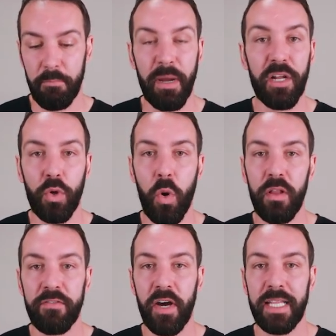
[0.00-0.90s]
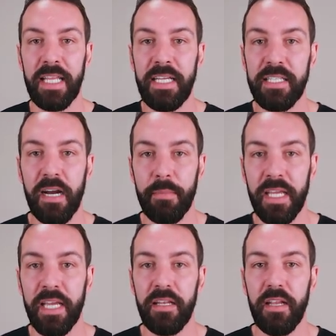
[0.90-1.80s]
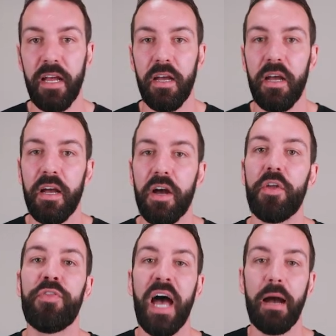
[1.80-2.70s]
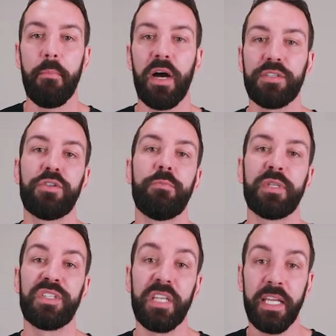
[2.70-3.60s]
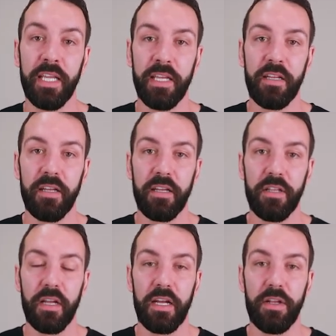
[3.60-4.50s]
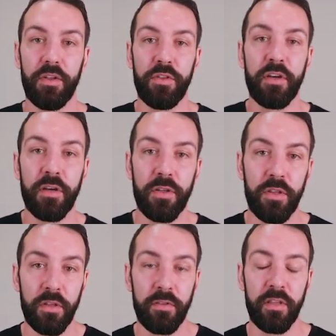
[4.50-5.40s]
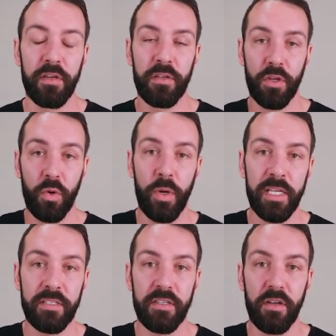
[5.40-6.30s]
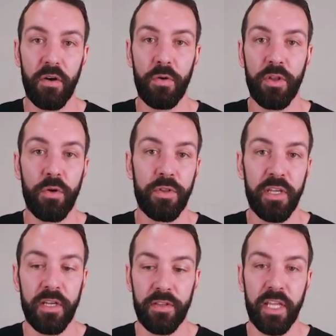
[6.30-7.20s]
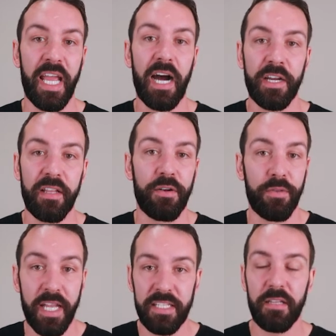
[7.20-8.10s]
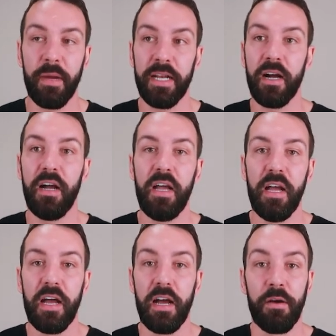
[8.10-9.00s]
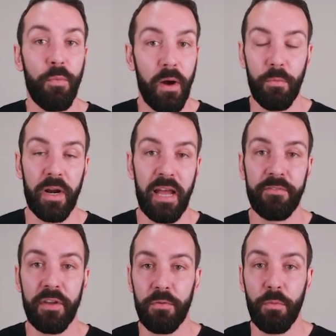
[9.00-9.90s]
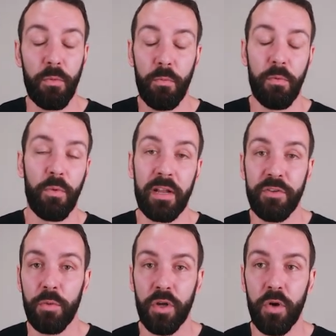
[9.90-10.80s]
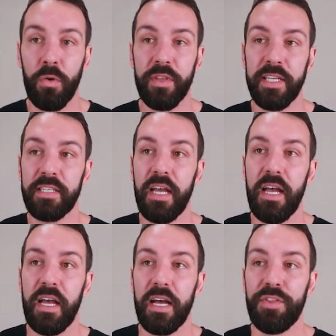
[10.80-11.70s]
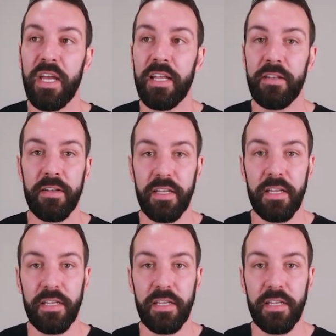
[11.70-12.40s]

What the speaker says: better qualified leads coming in. That might supersede the quiz or the calculator or the estimator, whatever you want to call this. Then